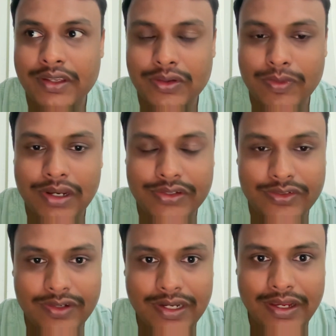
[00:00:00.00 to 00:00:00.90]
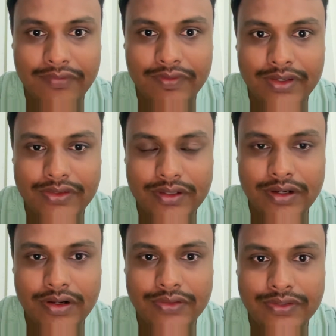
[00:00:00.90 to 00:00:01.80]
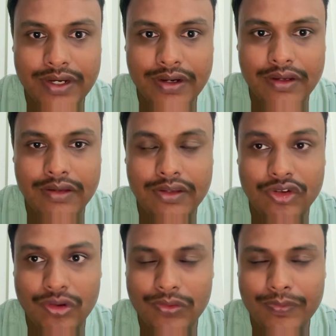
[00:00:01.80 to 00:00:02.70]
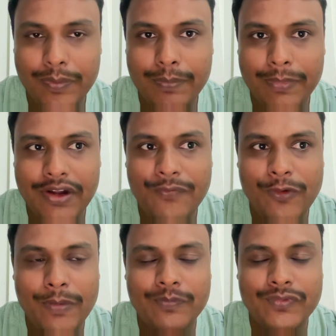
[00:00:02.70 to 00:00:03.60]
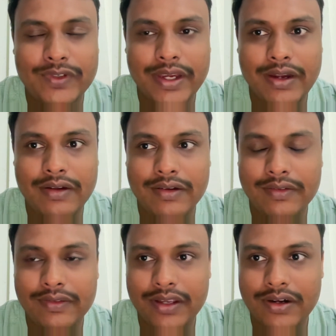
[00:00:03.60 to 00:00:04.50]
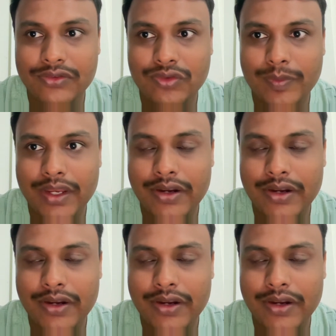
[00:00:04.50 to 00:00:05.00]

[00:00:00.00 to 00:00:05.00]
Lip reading: evaluation language understanding ELU platforms, and there are so many.